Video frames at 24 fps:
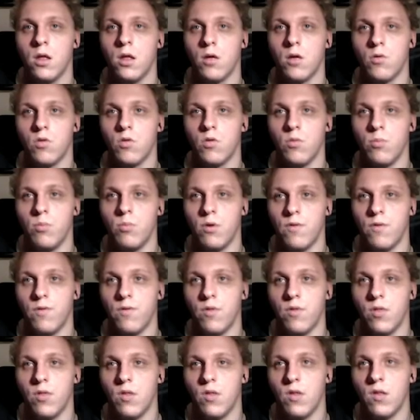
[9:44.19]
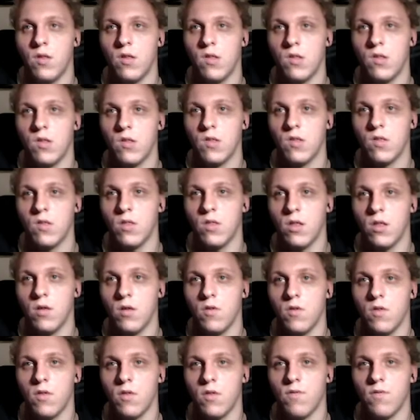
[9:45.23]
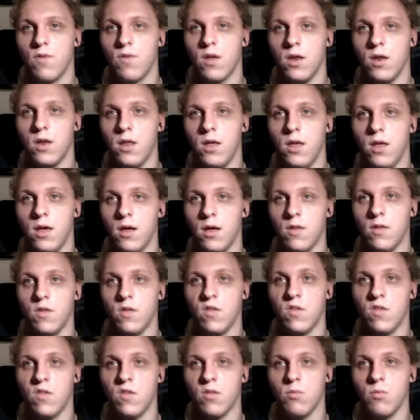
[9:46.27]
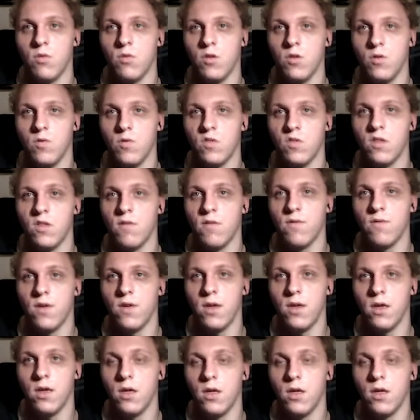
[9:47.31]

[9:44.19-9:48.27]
go to preferences, there's nothing in here, system tools, nothing,